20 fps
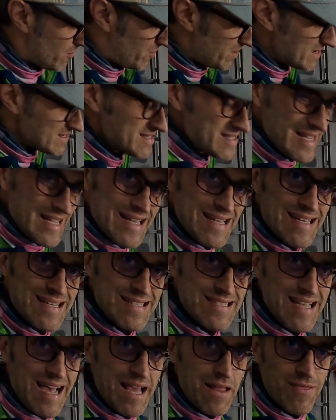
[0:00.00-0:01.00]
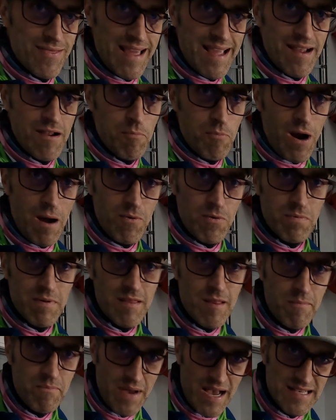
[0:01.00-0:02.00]
This is, I think, probably
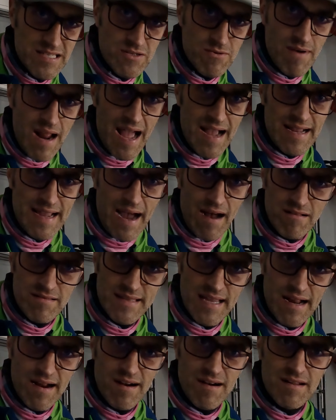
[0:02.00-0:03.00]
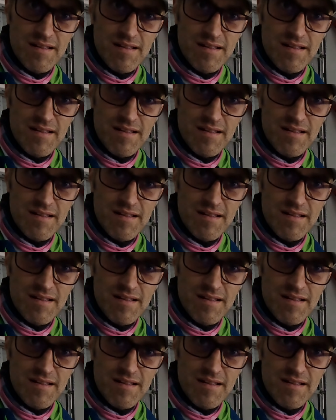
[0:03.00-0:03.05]
the best rack out there,